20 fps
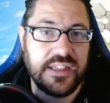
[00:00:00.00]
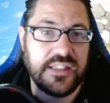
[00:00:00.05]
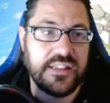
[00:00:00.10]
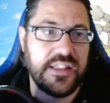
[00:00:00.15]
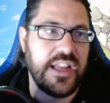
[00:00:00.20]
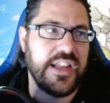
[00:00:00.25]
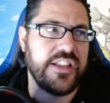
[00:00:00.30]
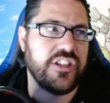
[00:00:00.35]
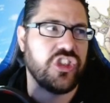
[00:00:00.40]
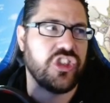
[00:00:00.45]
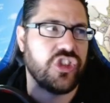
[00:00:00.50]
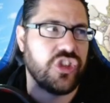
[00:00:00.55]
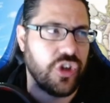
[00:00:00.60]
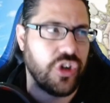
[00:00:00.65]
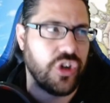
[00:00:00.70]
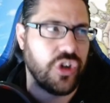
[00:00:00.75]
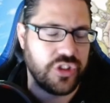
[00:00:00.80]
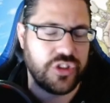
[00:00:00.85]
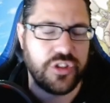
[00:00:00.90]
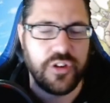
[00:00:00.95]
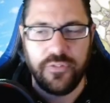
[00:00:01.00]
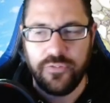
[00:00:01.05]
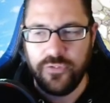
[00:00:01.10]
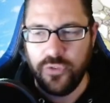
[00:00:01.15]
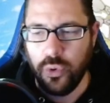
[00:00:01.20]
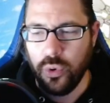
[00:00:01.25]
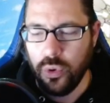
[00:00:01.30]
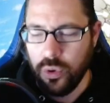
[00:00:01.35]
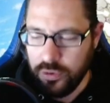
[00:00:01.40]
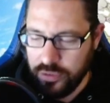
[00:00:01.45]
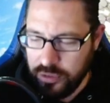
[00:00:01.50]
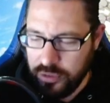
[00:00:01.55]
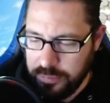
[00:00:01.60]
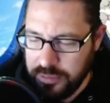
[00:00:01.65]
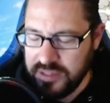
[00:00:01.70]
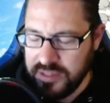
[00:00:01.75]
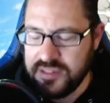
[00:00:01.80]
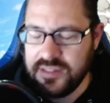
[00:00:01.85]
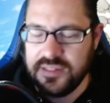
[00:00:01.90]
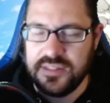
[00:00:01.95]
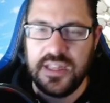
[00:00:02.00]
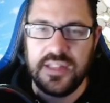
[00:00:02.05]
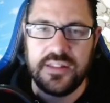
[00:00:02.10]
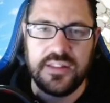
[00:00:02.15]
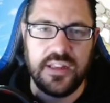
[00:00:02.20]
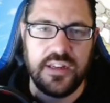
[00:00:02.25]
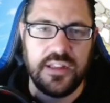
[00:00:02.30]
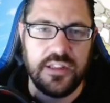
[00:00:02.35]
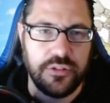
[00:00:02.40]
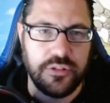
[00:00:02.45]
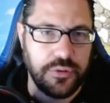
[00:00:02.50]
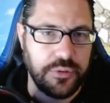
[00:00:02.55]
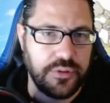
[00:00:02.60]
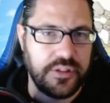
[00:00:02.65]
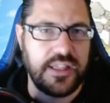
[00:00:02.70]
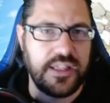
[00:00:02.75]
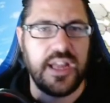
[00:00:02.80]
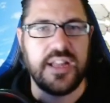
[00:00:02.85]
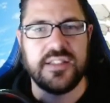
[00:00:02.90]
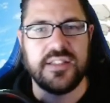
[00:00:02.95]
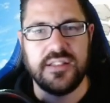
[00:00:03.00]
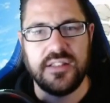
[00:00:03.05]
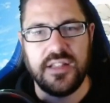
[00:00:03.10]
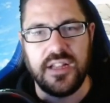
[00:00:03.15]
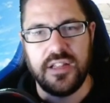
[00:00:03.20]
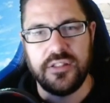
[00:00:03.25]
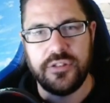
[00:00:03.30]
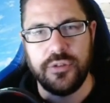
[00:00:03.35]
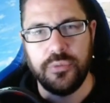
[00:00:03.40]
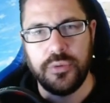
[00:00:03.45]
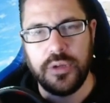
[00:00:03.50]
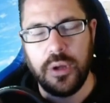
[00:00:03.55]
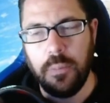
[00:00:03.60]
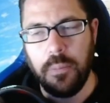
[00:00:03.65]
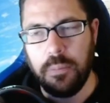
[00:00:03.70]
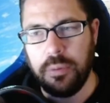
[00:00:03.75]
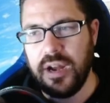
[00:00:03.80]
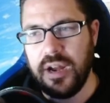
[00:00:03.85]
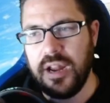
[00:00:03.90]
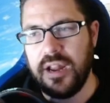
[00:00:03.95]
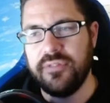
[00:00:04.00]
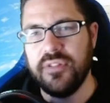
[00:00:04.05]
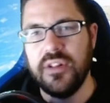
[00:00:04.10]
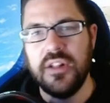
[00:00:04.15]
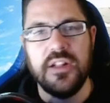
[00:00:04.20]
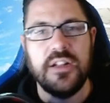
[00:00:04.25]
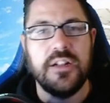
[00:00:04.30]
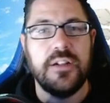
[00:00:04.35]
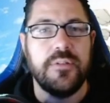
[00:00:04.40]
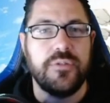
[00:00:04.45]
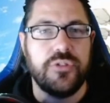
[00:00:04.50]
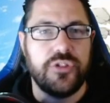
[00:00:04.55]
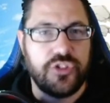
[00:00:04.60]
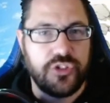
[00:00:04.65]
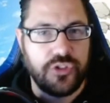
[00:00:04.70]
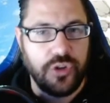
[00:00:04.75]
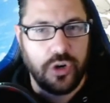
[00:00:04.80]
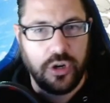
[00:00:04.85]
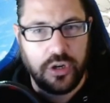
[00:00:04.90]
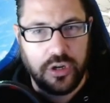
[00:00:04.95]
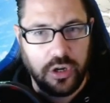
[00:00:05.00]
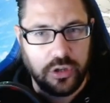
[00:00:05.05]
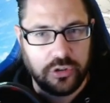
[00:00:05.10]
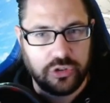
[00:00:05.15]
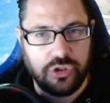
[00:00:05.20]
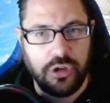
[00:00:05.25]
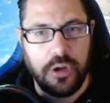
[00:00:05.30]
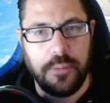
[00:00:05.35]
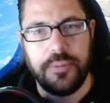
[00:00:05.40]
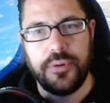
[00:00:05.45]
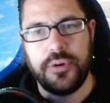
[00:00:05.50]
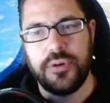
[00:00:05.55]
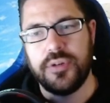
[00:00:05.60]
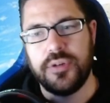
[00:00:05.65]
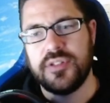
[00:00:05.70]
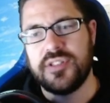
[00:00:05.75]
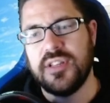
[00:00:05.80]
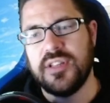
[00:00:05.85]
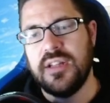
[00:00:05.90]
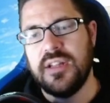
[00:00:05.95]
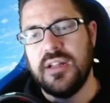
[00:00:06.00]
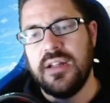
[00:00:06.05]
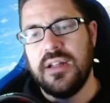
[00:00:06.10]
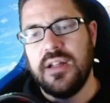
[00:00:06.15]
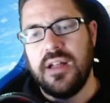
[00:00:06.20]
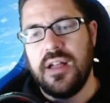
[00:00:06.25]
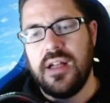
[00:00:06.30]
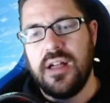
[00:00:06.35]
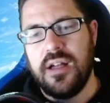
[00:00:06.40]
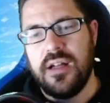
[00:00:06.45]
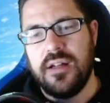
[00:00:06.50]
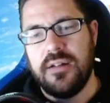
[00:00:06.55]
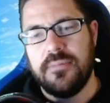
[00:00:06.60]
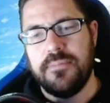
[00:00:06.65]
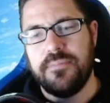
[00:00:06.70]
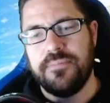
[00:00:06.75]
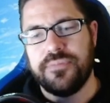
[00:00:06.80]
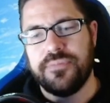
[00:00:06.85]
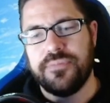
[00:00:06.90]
They search for the pieces that they need through Gansla, the Wingal Brave, Star Call Trumpeters, um,